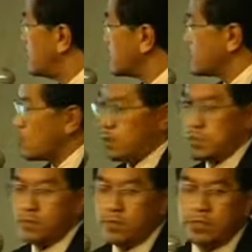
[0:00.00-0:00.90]
a good
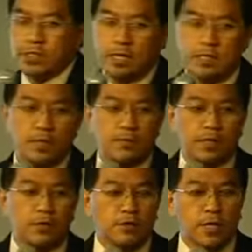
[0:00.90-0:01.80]
caution by Ms. Annie,
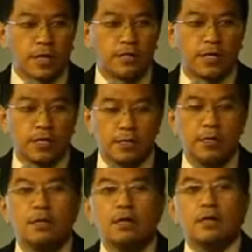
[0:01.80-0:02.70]
but on the other hand,
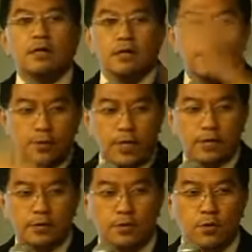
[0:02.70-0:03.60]

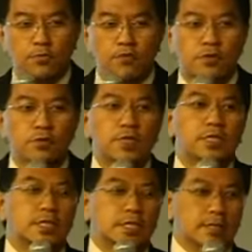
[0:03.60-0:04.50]
right, don't overdo
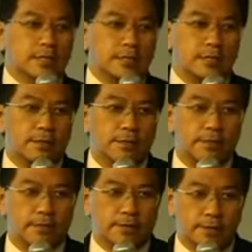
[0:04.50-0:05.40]
it.
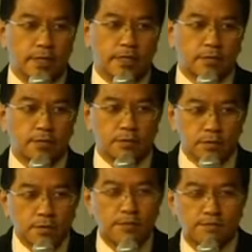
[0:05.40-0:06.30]
Right?
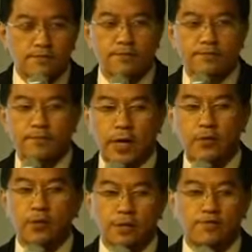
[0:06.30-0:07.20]
So I
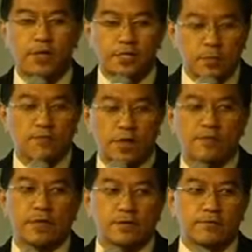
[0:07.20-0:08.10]
would advise about
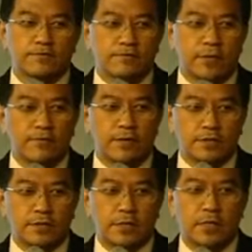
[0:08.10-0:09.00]
5000.
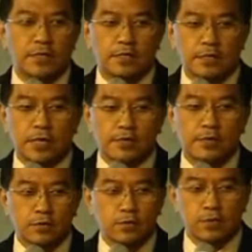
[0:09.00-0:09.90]

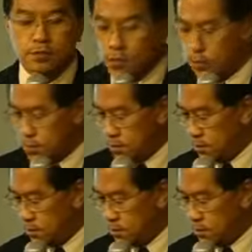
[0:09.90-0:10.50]
3002 is the lower